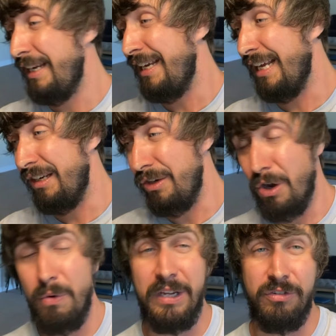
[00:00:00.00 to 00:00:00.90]
It had
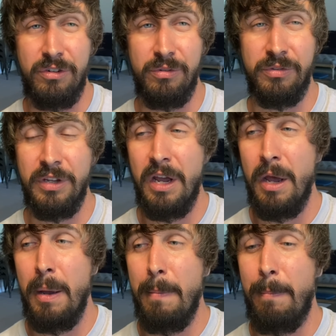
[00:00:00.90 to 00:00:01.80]
no issues,
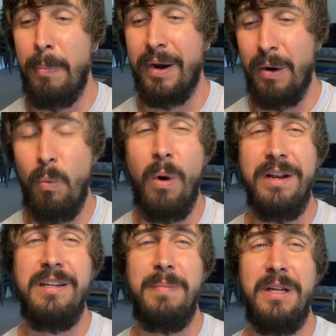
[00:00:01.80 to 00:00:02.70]
but I
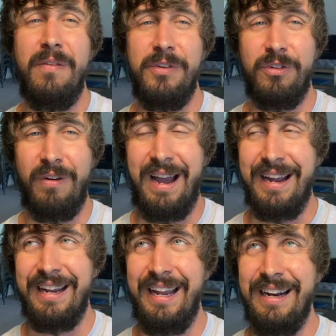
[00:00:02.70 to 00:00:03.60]
wanted to be on the
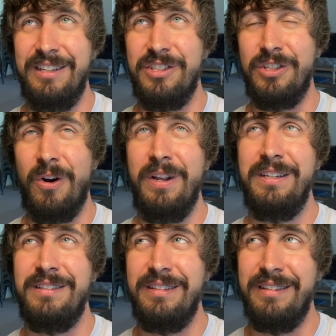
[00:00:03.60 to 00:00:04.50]
track. And it
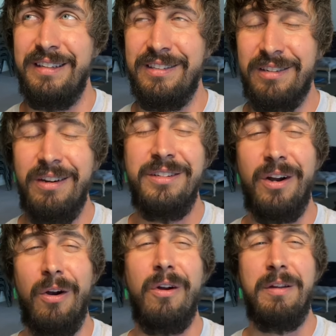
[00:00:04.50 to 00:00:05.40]
started
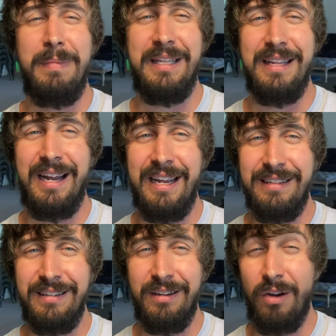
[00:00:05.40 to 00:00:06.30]
to irk me that I
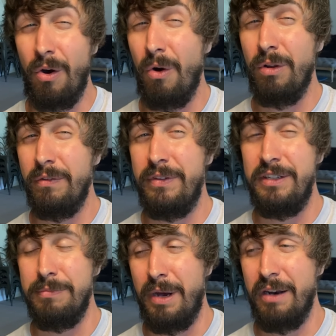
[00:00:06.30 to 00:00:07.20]
had done all of
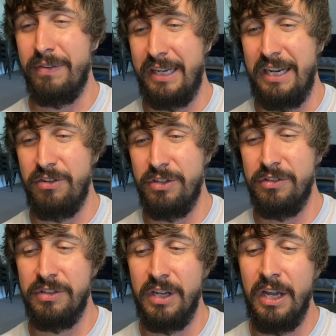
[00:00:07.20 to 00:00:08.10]
these
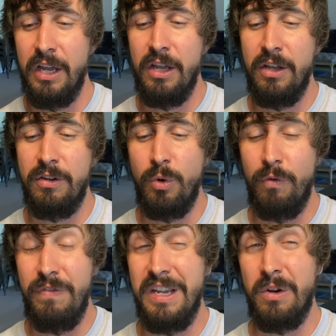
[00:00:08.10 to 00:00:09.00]
modifications to a
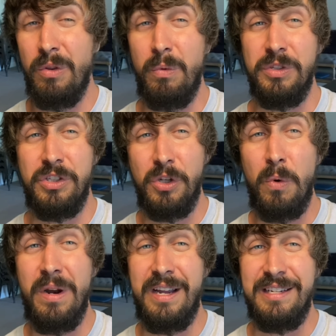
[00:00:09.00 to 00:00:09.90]
vehicle that was so
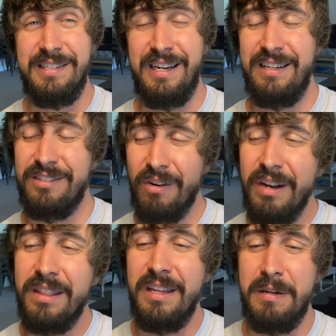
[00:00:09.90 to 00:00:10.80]
nice. And I started
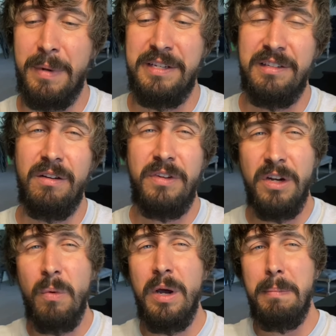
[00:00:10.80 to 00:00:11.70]
to think to myself, you
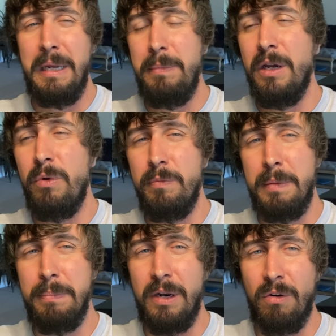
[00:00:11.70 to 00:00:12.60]
know what, maybe I would have
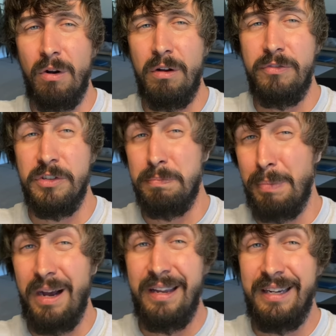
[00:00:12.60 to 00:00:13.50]
been better off just
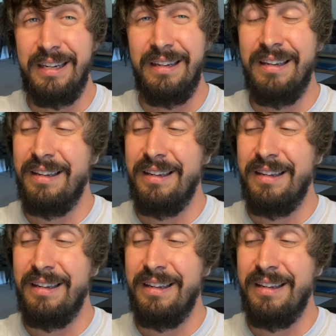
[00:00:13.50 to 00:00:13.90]
buying